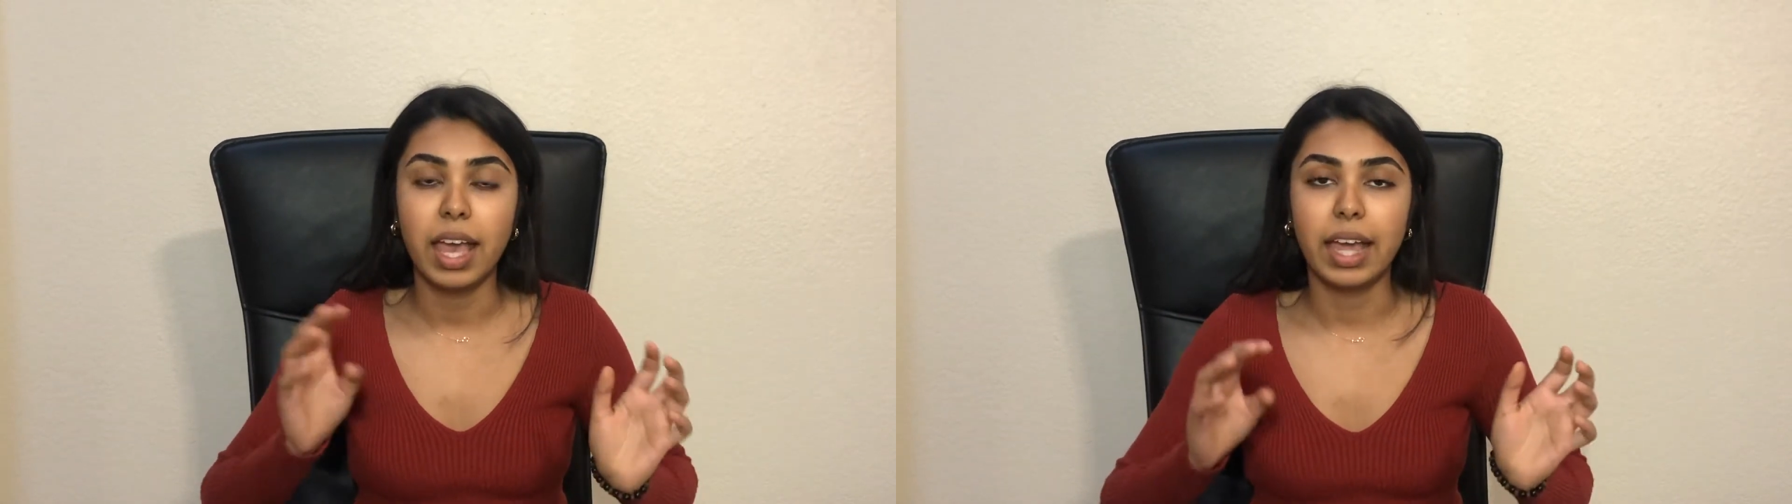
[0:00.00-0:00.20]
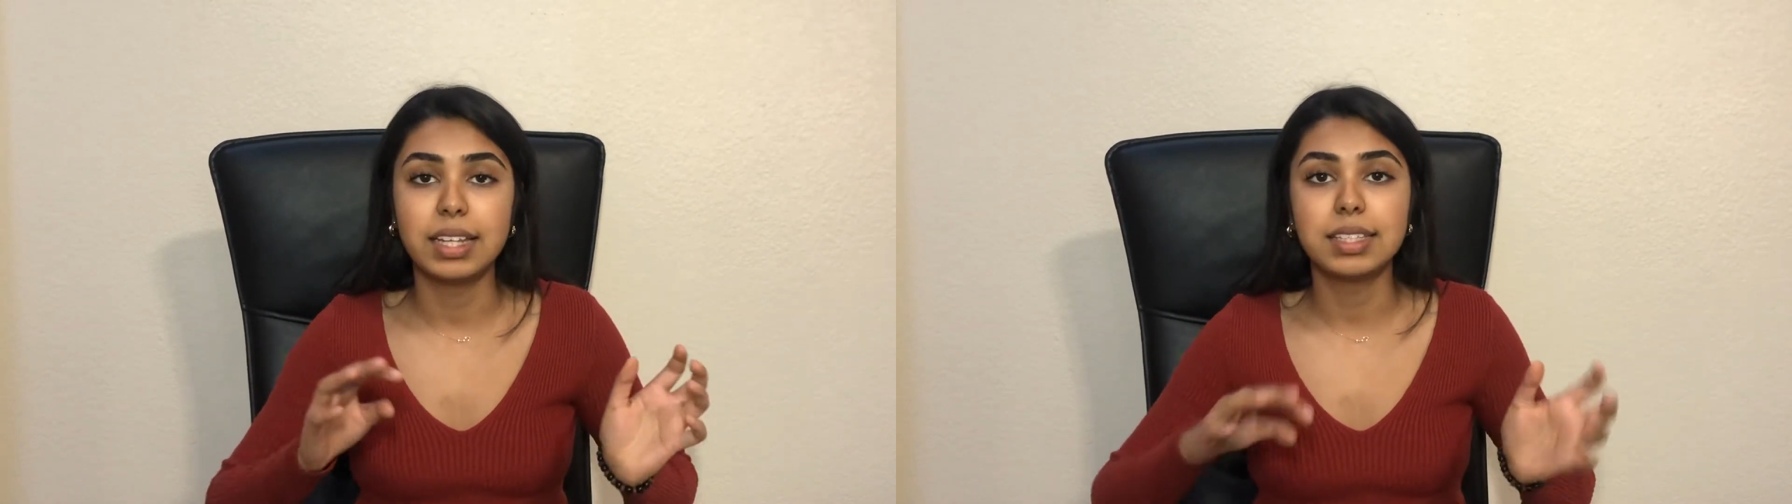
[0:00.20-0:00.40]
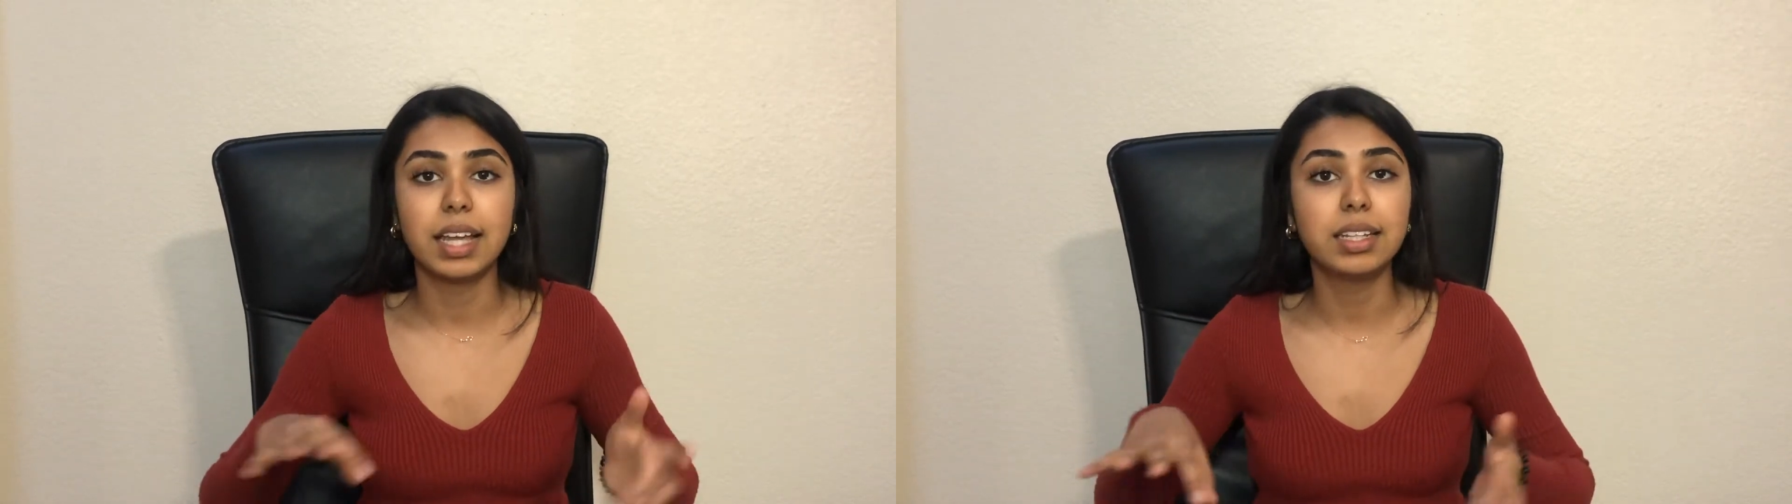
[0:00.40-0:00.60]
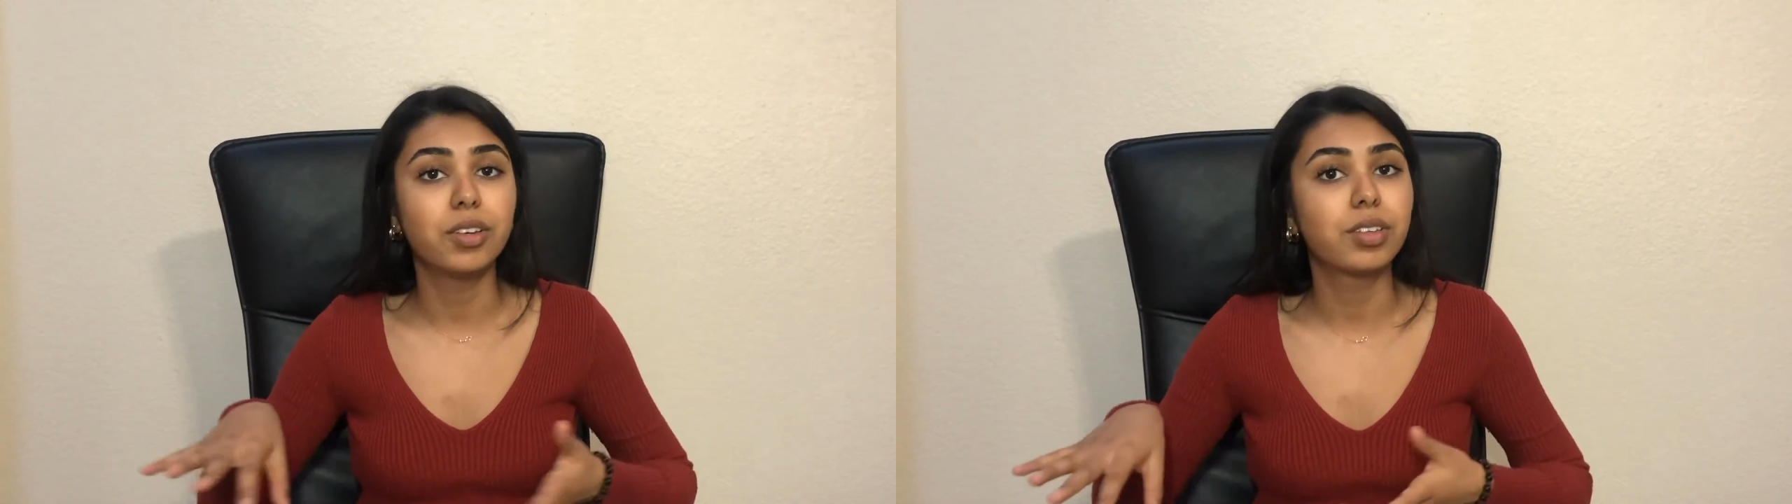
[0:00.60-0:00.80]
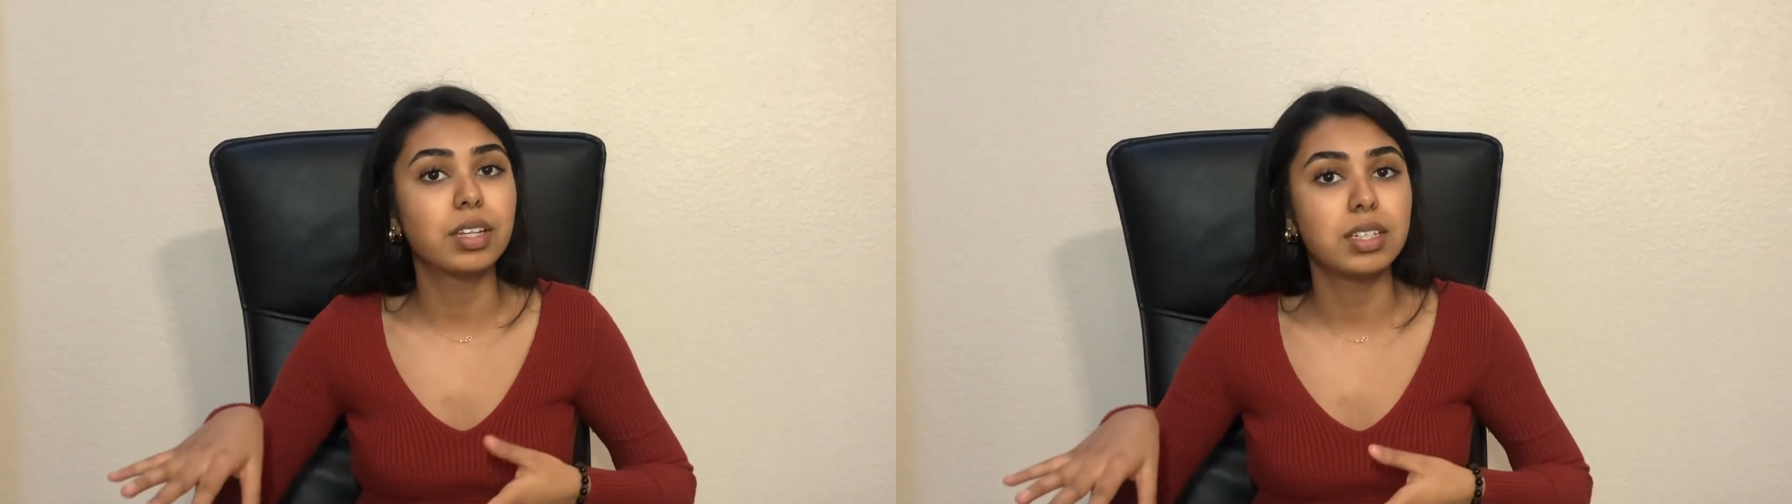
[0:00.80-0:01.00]
and send
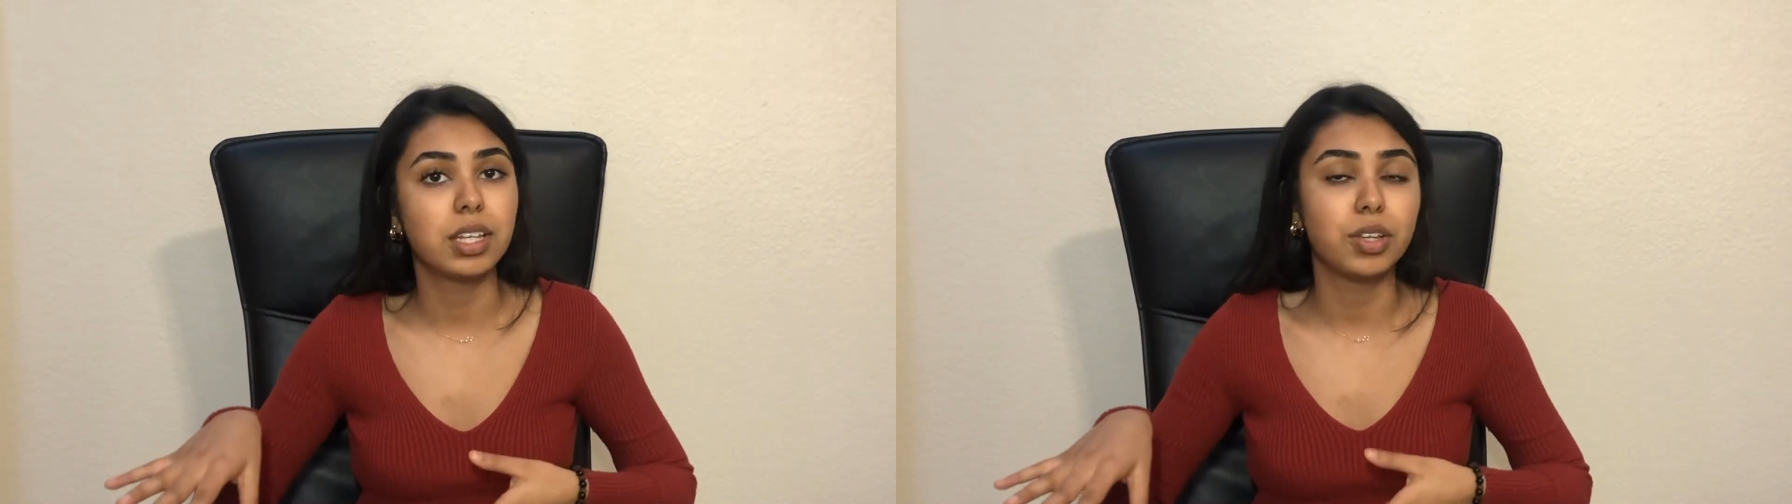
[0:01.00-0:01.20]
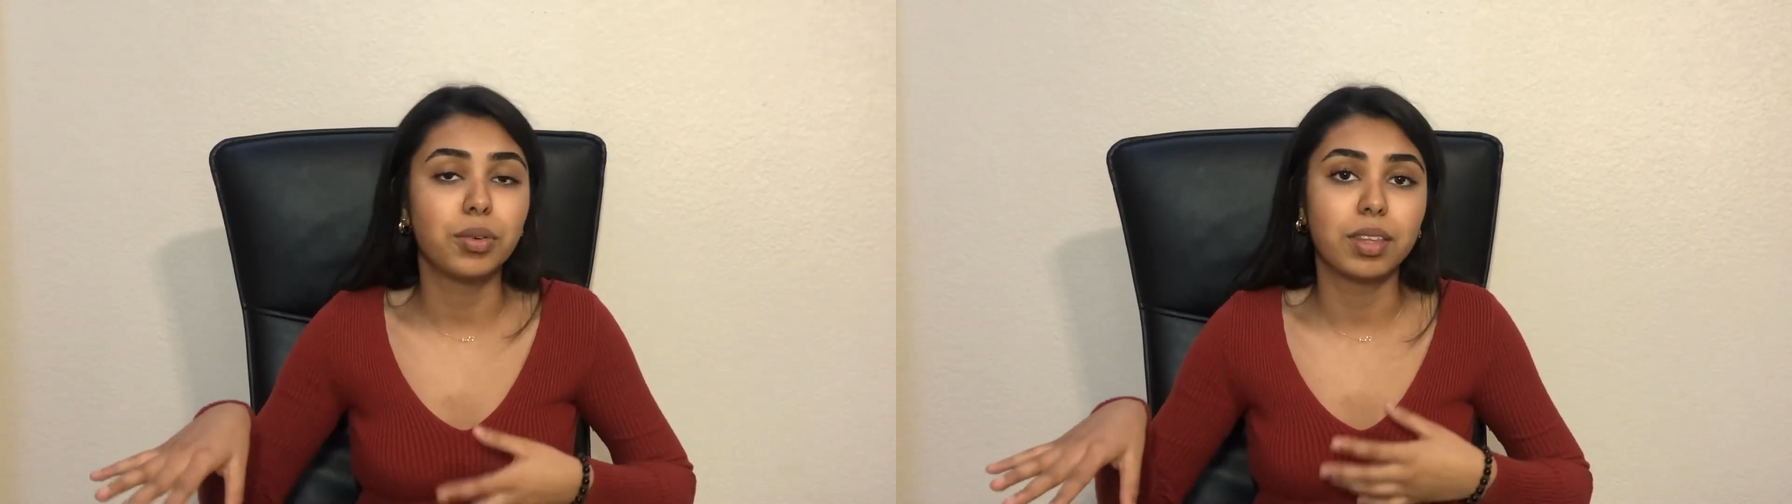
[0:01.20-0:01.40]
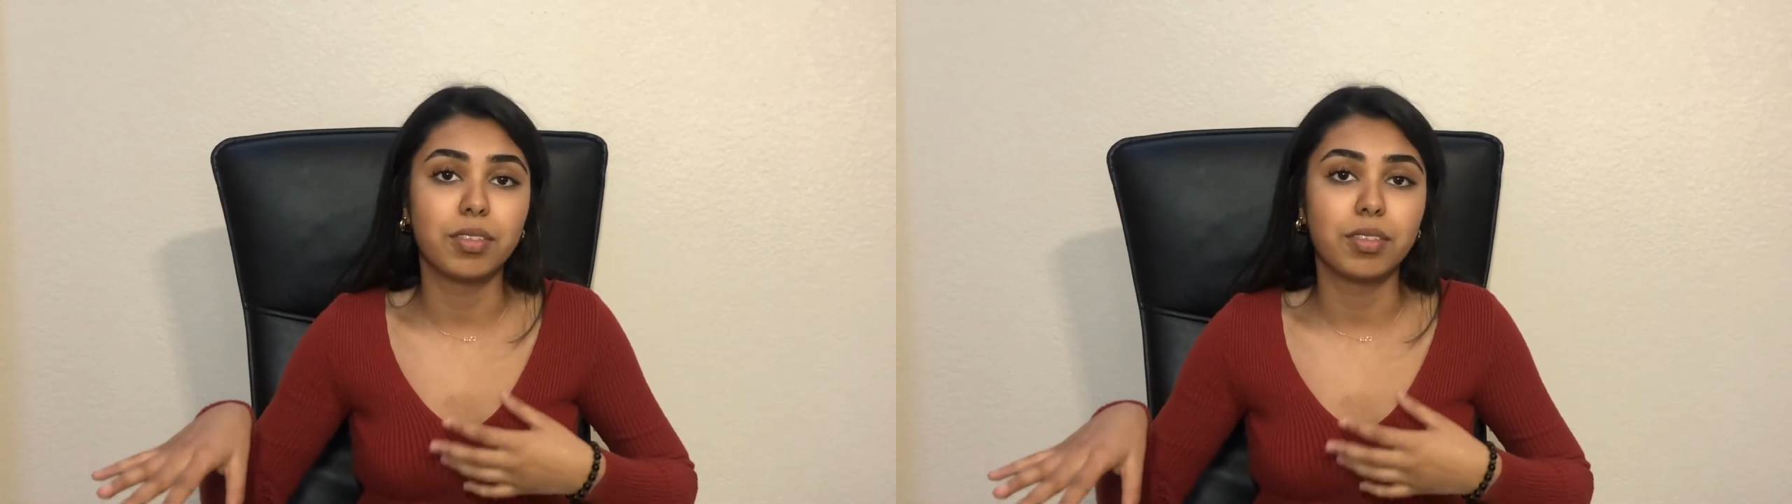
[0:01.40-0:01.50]
those continuous